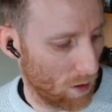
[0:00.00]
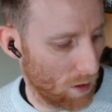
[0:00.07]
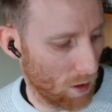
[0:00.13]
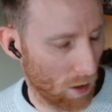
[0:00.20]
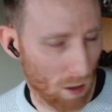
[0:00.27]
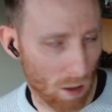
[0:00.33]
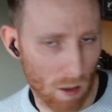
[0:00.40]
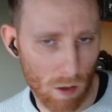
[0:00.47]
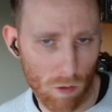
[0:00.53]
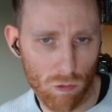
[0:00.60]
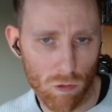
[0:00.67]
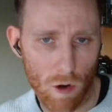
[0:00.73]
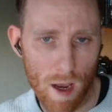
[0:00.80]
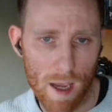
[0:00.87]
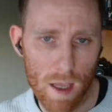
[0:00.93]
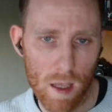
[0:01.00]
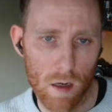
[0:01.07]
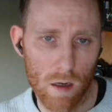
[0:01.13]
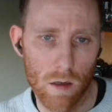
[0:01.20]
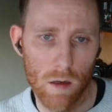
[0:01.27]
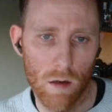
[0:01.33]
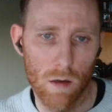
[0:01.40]
And
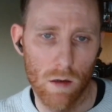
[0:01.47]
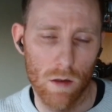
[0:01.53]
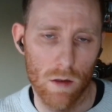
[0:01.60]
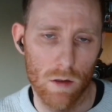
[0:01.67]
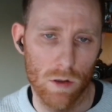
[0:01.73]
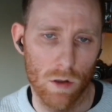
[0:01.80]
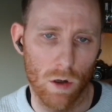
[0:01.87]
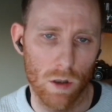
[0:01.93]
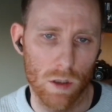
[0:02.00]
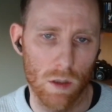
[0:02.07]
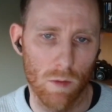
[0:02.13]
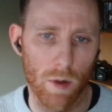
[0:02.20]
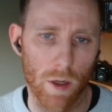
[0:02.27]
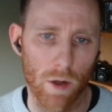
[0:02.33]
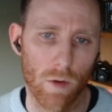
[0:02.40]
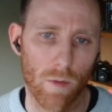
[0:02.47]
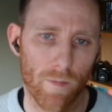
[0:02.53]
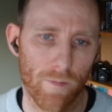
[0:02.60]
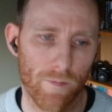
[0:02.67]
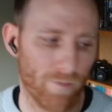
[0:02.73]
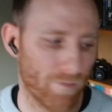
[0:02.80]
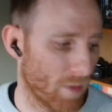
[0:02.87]
Ryan talks about
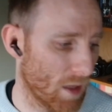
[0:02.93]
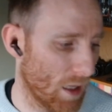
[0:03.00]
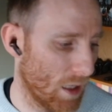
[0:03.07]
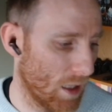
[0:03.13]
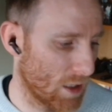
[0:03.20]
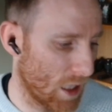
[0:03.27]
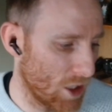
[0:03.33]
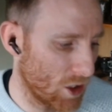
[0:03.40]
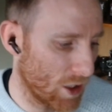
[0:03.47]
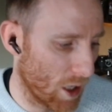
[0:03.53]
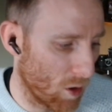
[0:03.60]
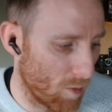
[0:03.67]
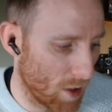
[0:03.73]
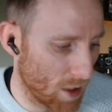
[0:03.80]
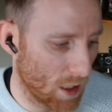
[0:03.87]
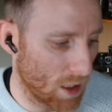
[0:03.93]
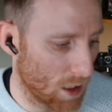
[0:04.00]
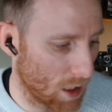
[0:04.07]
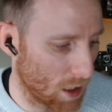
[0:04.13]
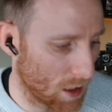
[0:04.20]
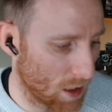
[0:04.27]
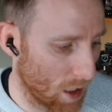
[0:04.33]
essentially how
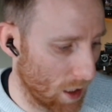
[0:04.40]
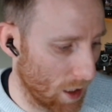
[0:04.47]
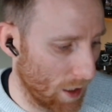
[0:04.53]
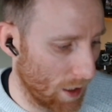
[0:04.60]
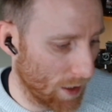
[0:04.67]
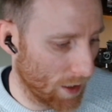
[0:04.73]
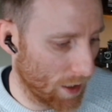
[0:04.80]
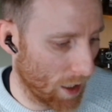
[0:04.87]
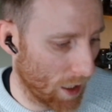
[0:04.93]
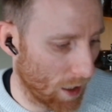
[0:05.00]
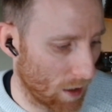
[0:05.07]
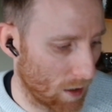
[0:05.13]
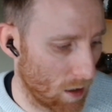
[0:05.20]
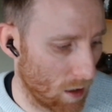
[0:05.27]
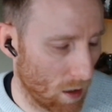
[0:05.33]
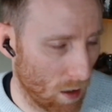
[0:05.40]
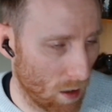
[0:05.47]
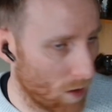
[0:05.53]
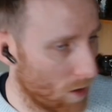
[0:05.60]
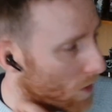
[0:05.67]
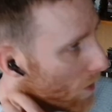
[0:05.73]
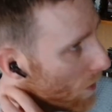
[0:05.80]
businesses can
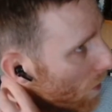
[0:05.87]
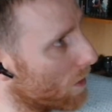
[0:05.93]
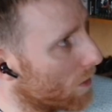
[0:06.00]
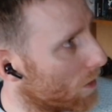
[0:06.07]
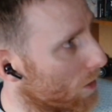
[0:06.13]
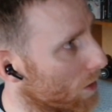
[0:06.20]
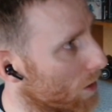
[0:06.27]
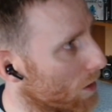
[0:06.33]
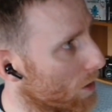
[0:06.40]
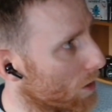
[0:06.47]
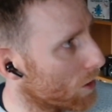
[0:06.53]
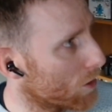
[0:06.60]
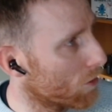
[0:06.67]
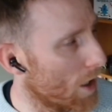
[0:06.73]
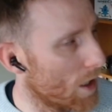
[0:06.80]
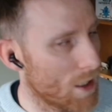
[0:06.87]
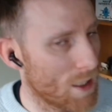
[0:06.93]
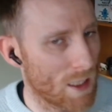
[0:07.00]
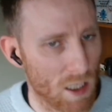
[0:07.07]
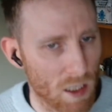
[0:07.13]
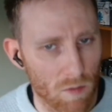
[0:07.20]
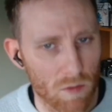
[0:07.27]
create the
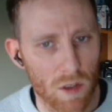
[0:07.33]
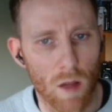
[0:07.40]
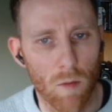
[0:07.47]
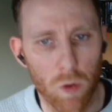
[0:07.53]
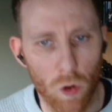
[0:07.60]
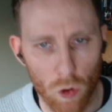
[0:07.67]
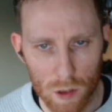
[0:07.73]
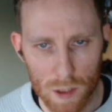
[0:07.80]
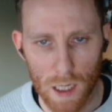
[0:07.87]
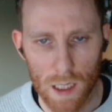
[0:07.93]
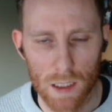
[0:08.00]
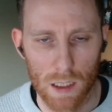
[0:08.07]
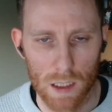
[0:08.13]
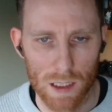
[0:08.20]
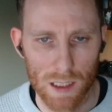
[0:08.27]
systems and the processes